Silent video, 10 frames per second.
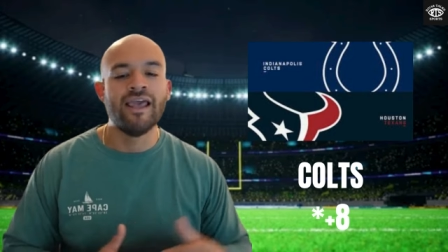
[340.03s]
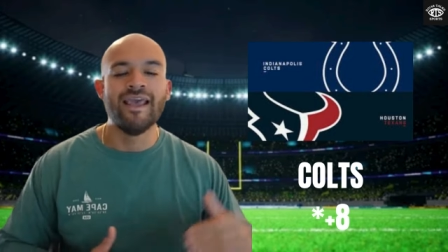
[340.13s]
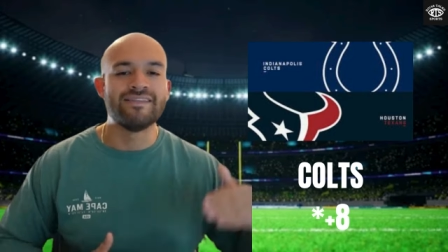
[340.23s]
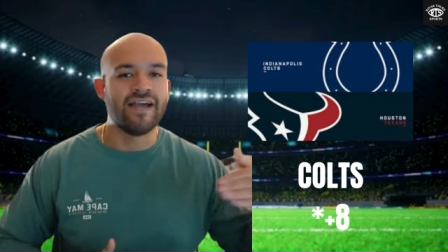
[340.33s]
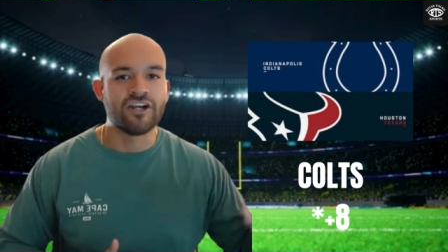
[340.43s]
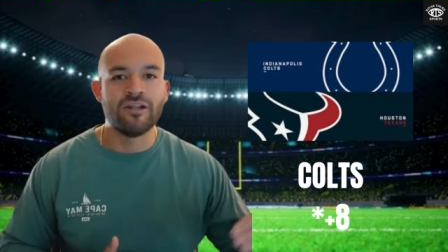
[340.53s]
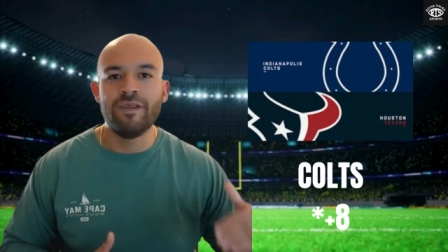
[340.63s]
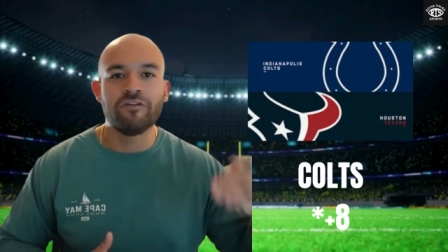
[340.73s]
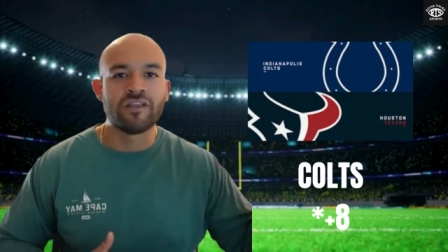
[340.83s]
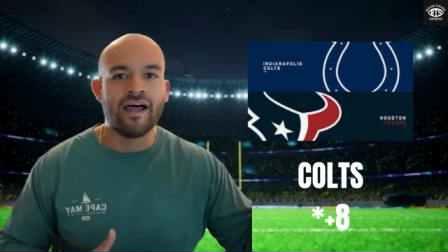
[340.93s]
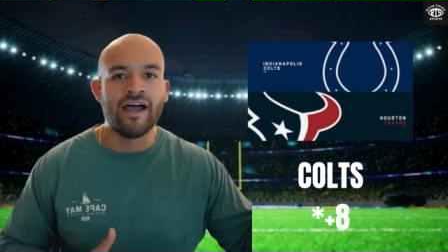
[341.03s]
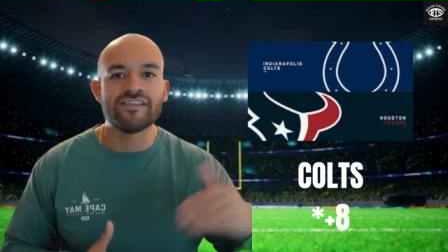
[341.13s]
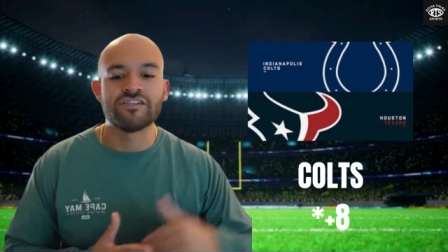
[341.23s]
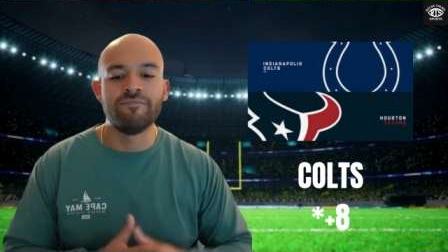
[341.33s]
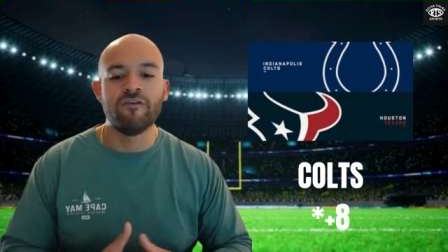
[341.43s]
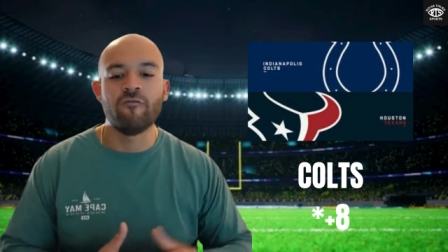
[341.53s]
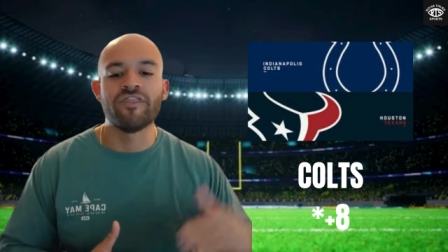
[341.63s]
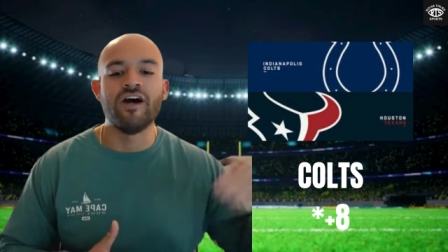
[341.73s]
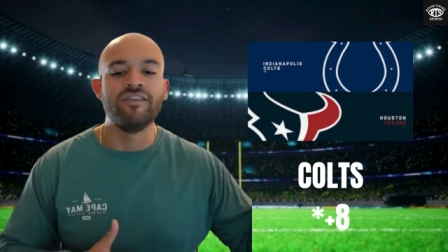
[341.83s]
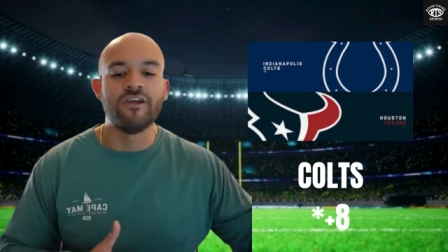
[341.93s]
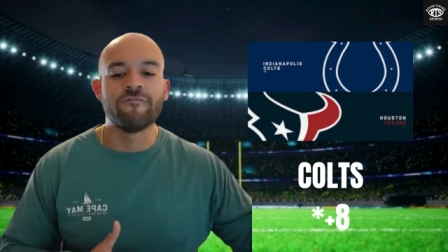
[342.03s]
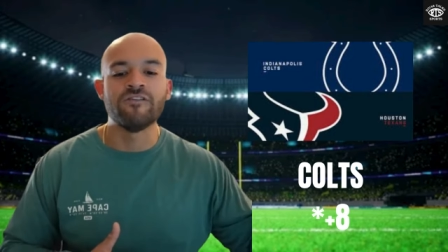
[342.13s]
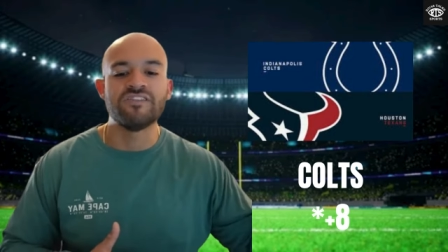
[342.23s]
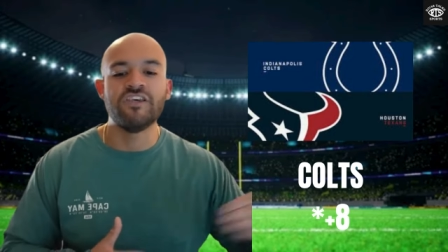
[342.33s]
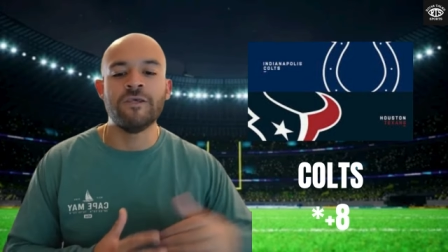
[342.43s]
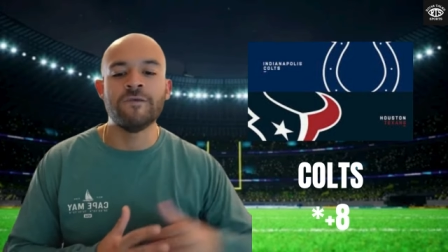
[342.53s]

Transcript: It's not going to be with the Lions. It's going to be with a different team.